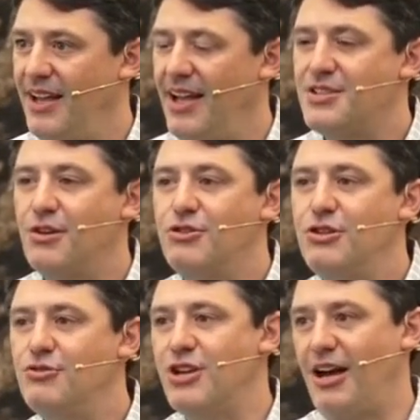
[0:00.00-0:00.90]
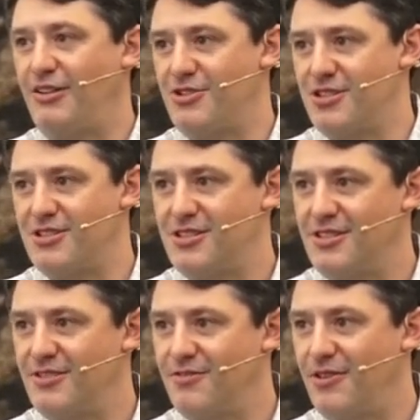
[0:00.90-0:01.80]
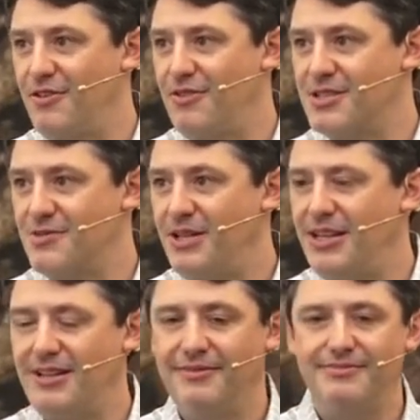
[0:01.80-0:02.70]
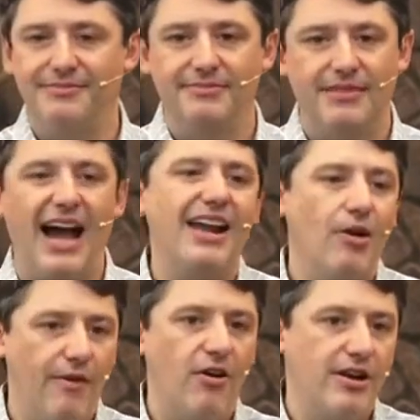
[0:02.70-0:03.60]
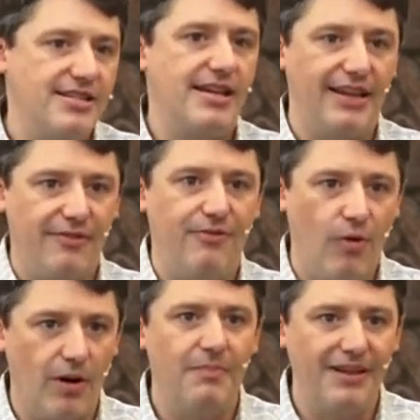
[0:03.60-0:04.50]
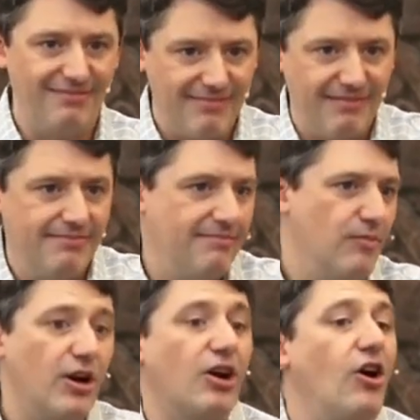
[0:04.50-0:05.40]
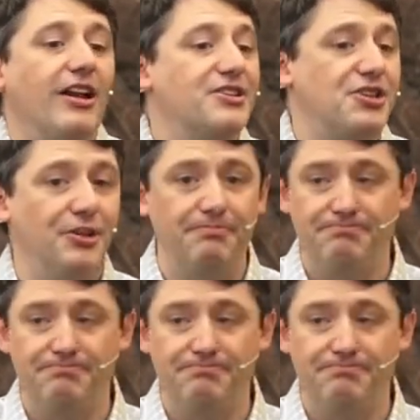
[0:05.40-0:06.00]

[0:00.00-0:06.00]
And so two challenges for you this week. I know I've already said like four, but we're going to call it two.